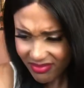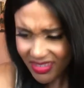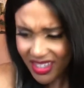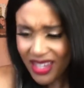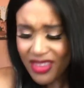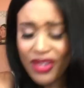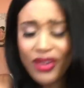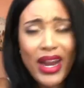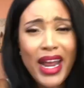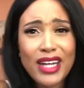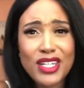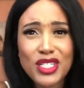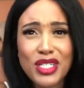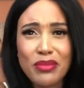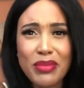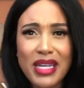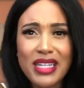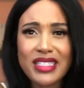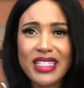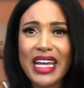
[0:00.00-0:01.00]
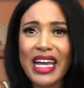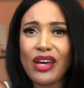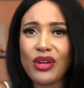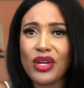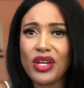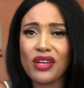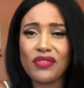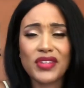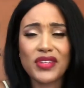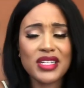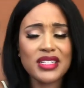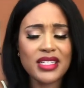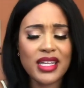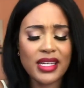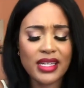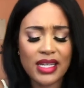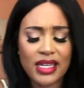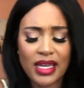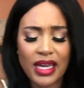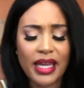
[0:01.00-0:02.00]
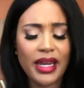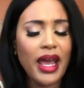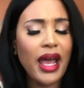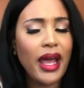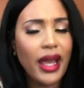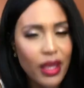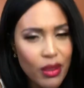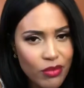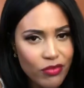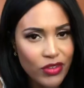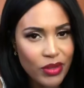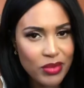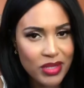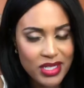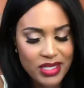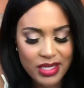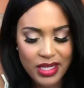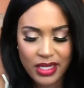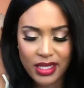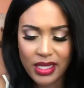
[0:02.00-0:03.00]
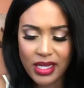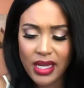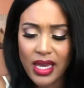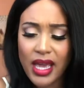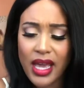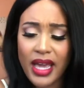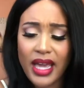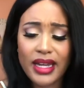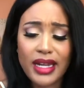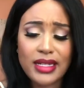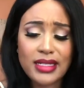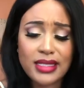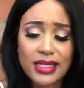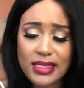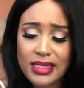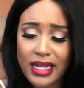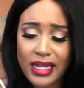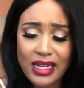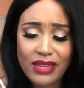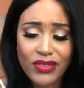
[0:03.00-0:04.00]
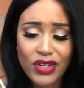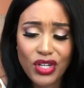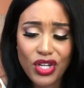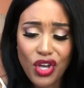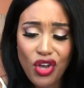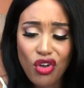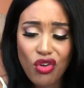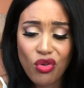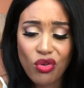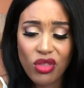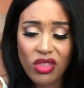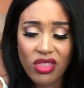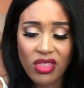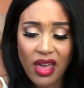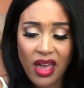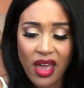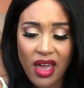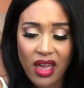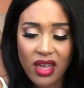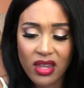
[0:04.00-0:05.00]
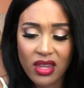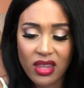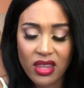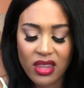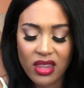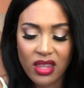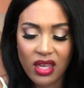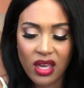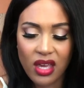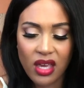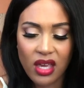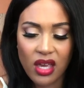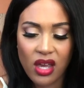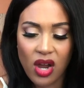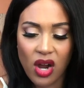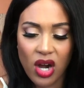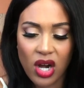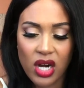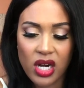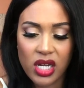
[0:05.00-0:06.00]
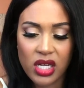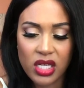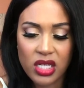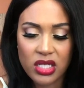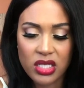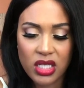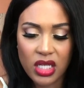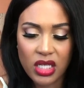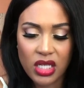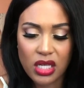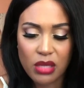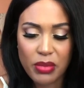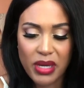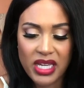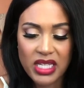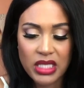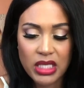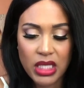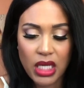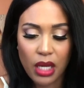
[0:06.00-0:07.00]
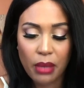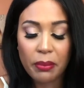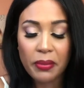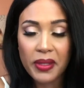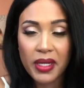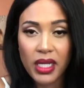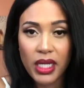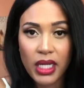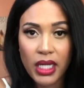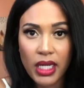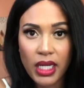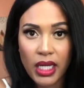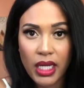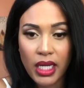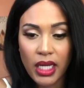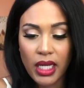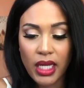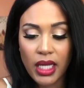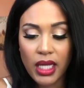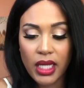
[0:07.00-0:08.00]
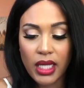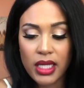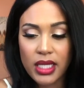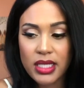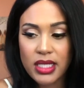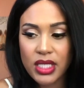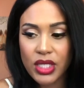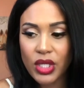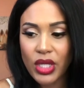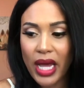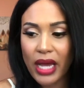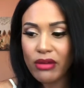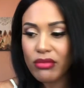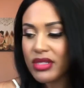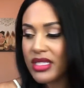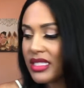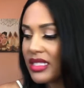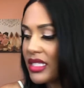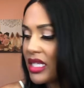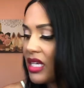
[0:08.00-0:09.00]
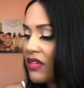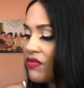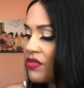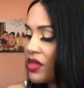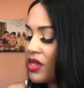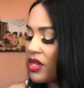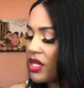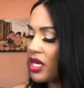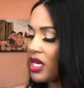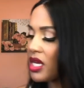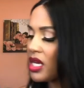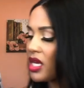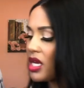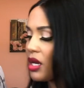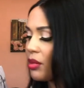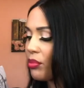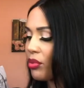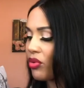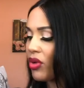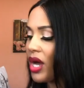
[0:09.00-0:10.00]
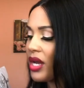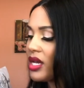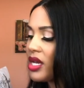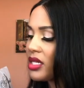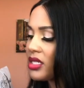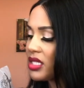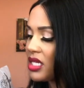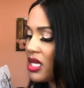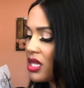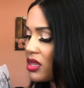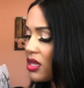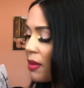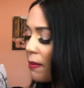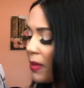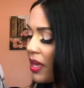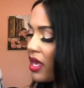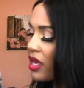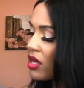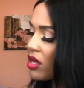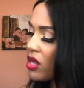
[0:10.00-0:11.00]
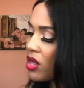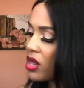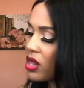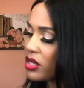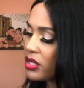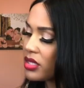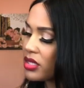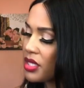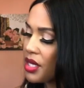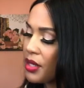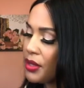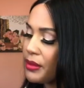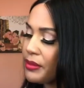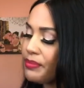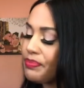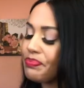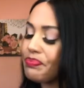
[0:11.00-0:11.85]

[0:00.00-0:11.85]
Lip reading: they're actually based out of Kentucky, and I am from Kentucky, and I did not even know that they are a Kentucky-based company until I received the product in the mail. So